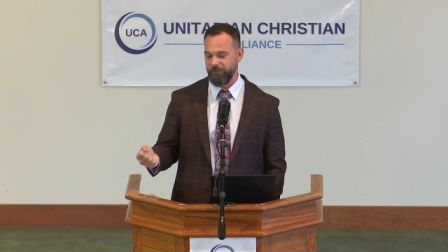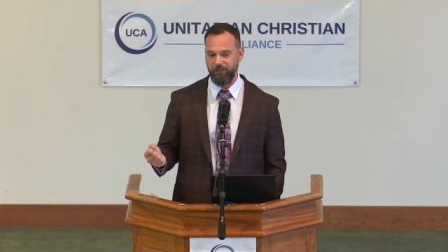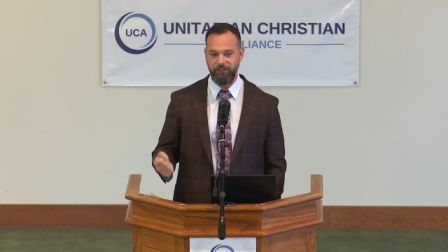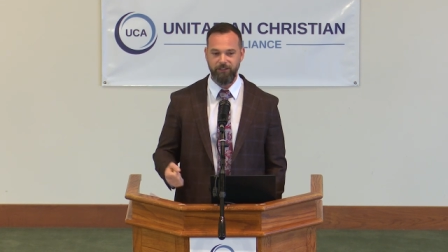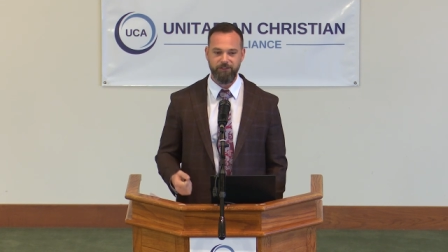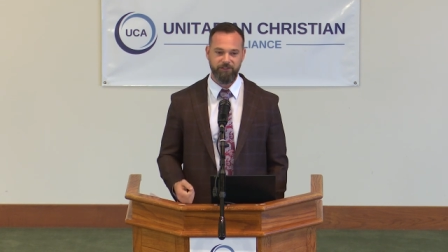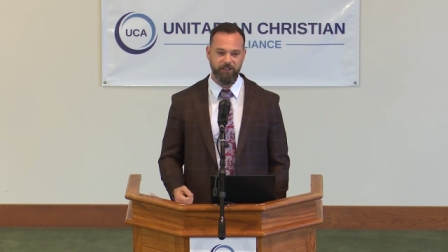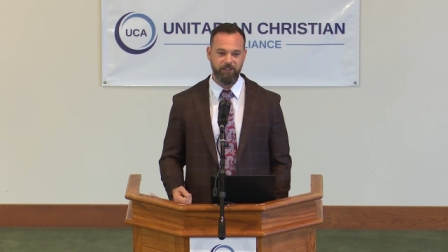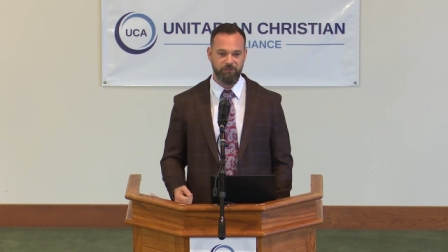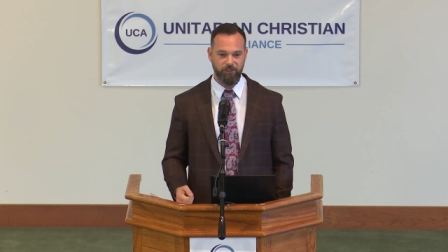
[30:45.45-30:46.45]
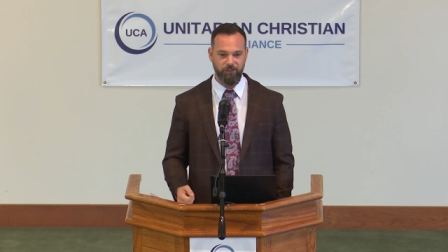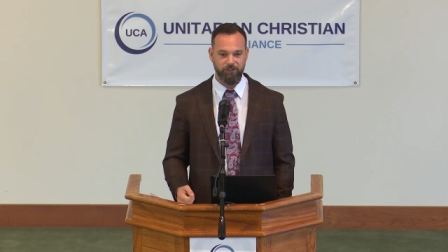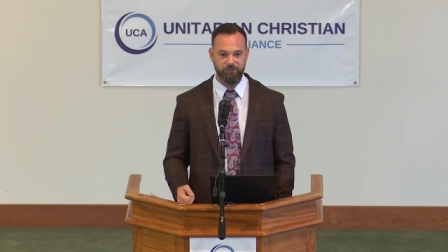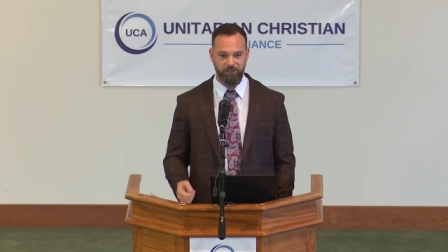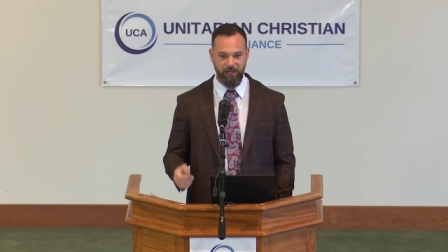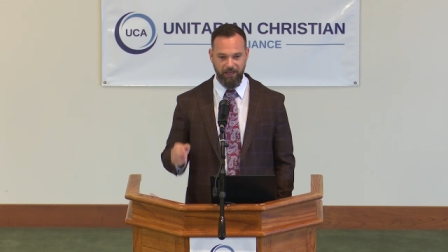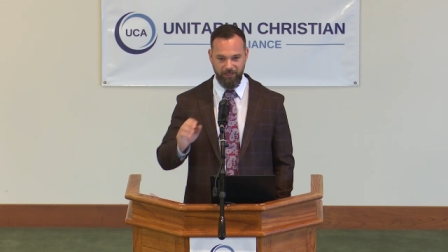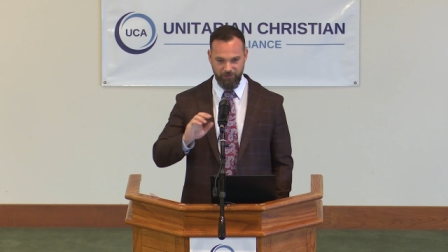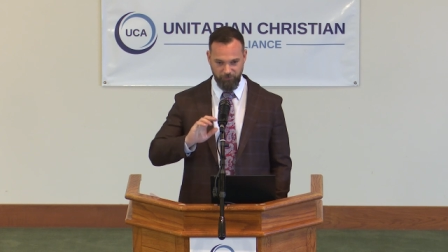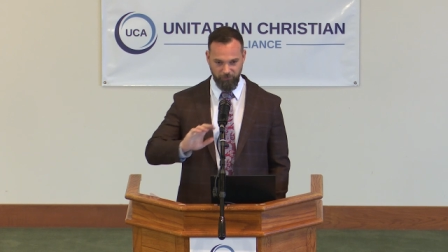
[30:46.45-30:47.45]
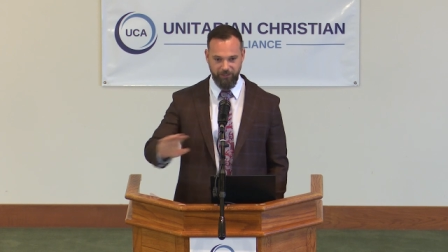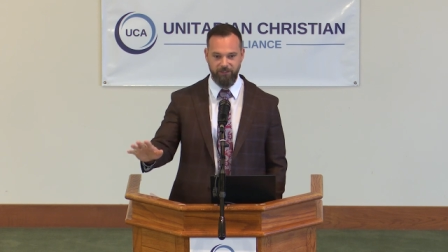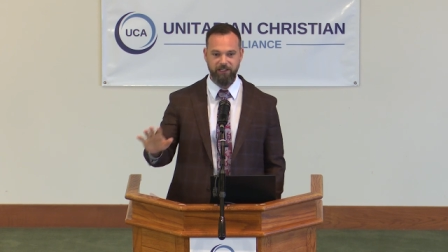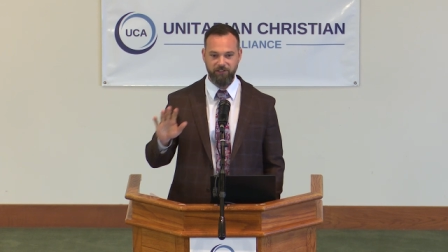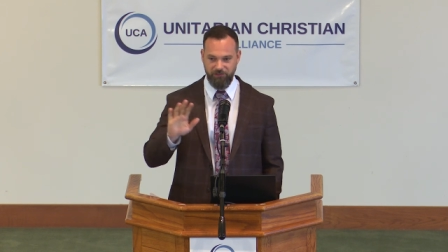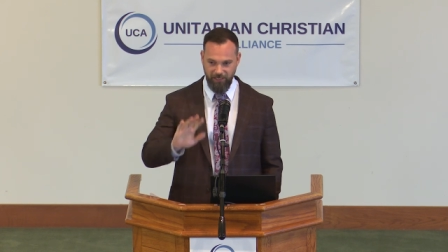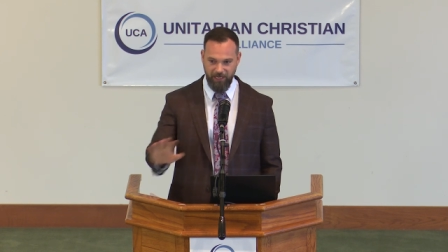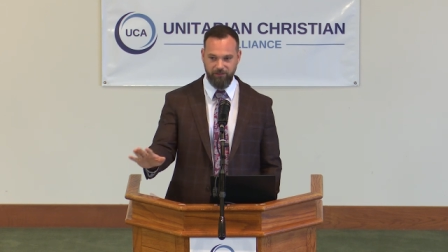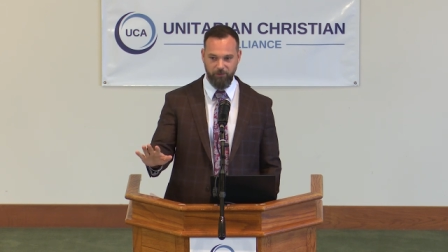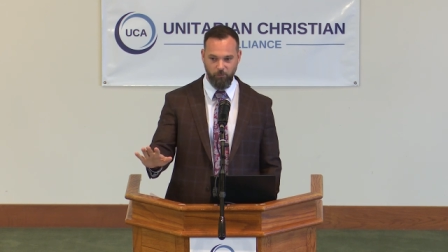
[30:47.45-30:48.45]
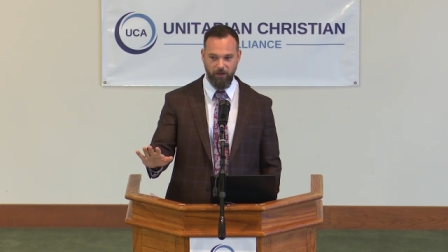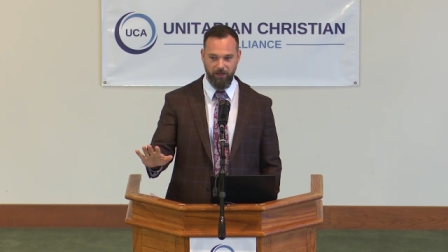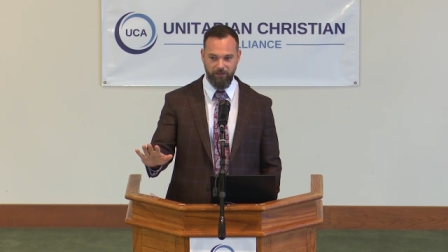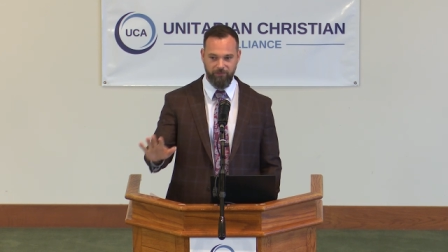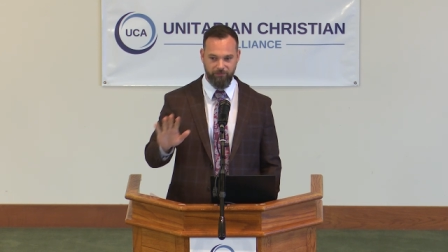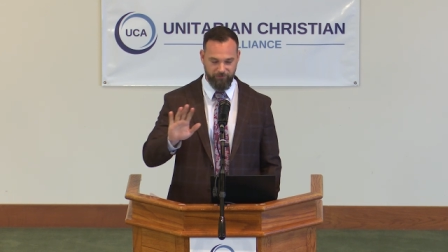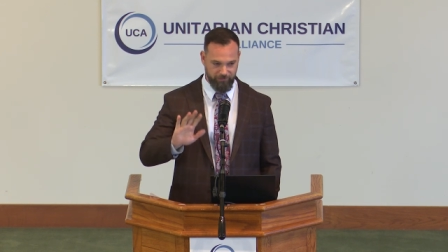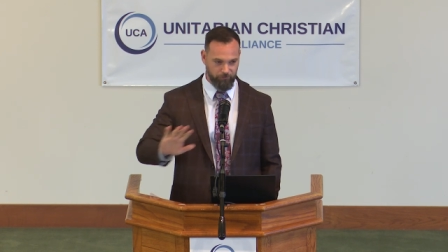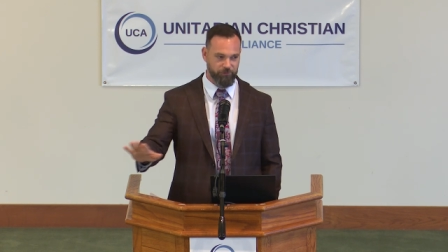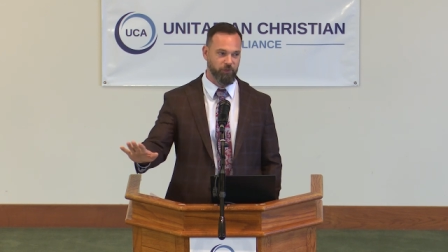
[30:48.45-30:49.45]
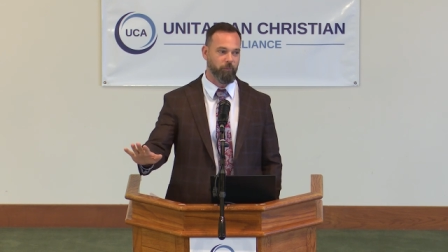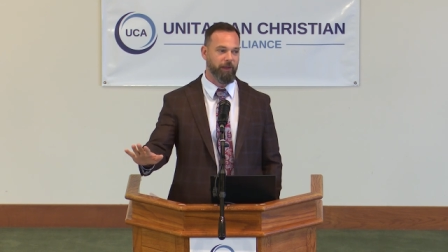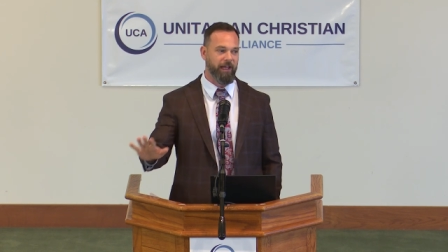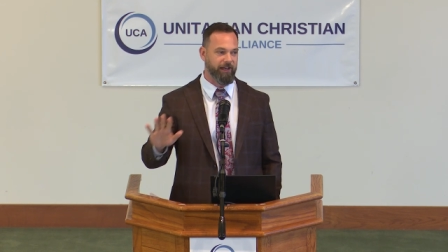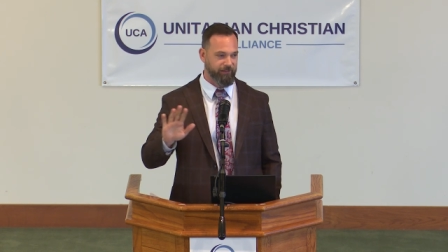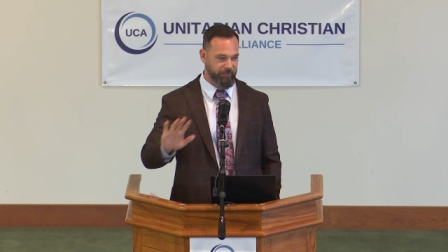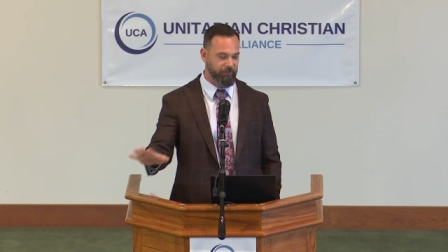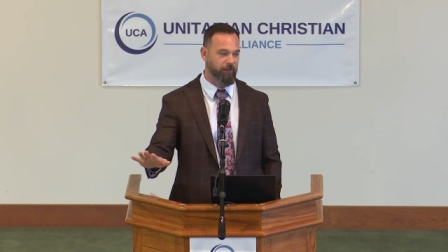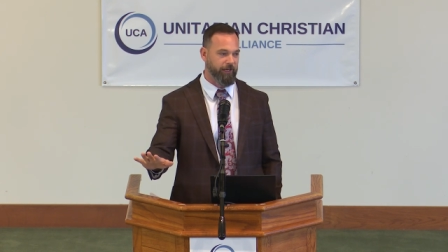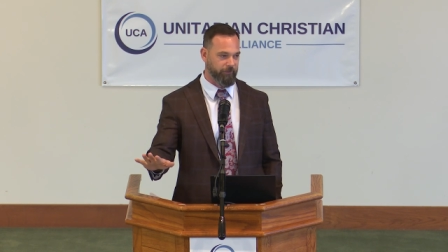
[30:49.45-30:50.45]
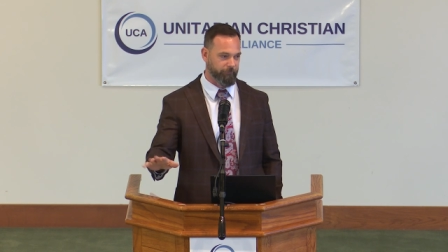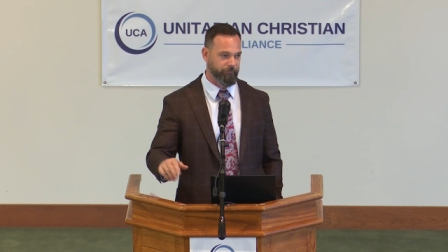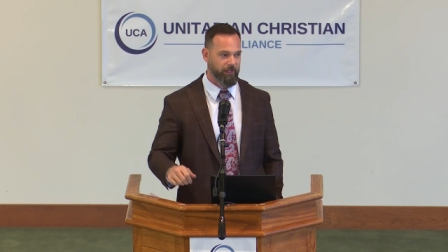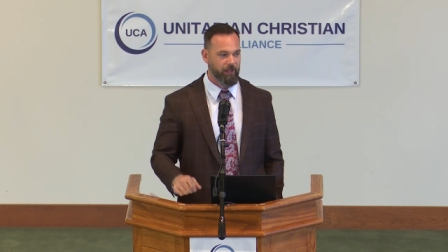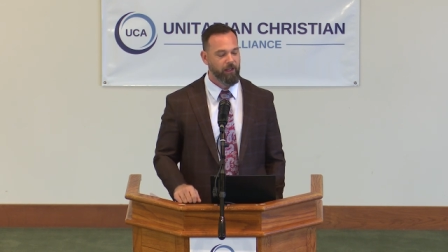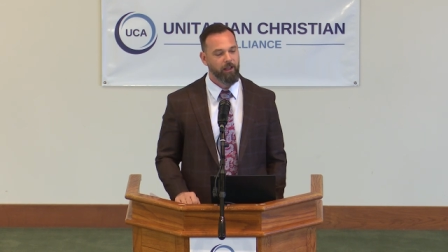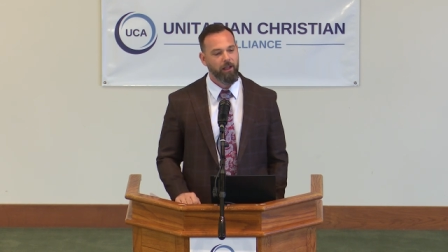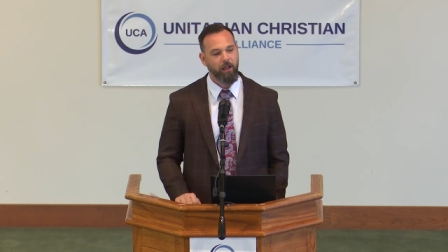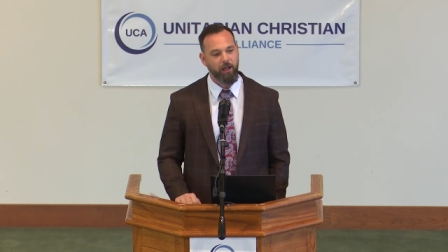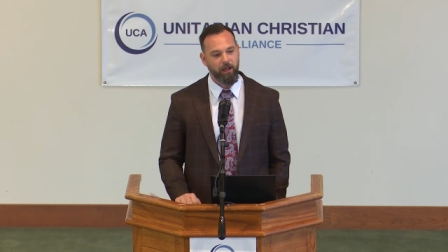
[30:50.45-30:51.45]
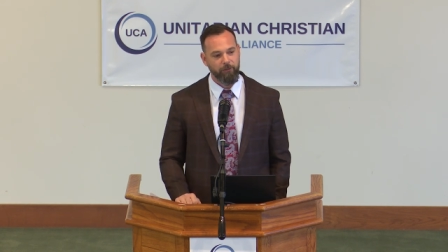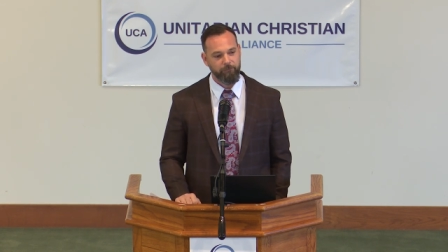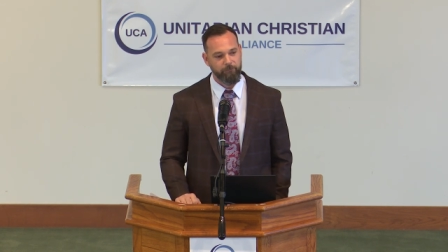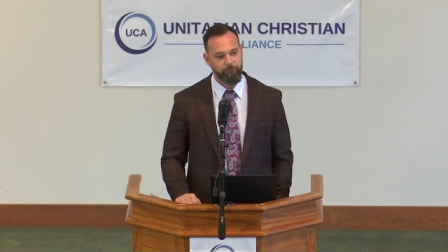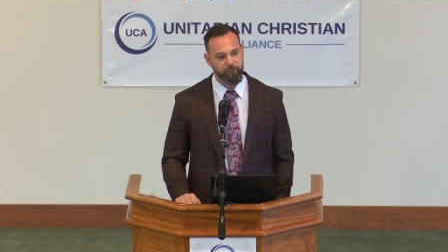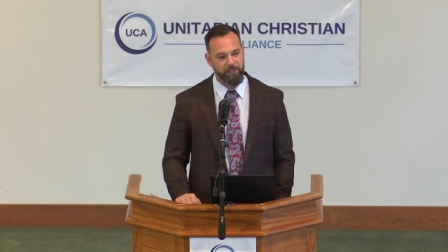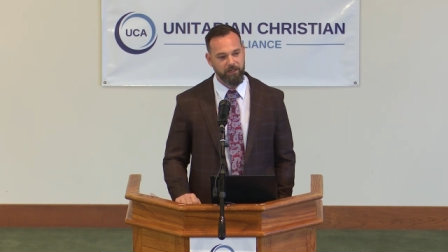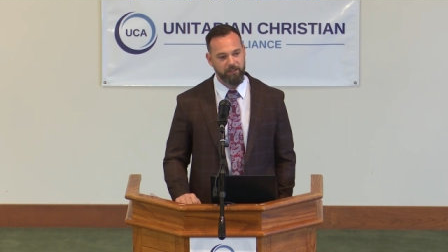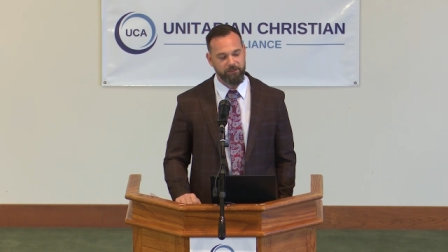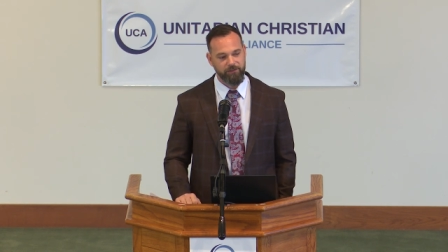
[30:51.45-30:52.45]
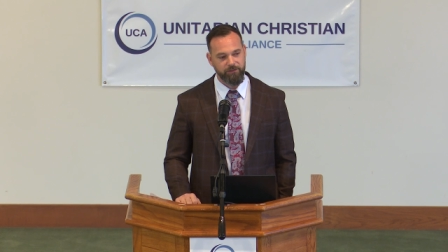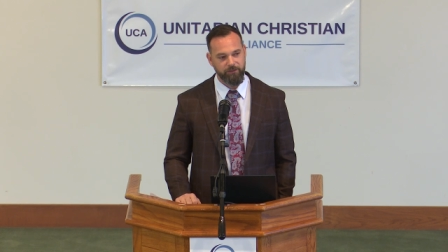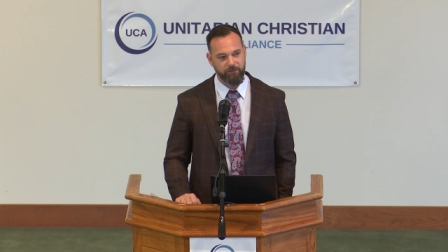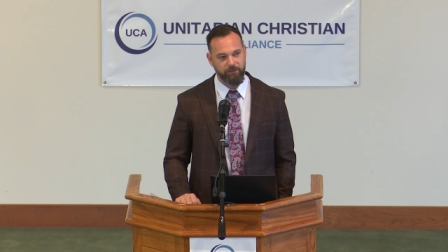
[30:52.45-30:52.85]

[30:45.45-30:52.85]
the state church and explained exactly why they were so bad and they didn't like them. Um, because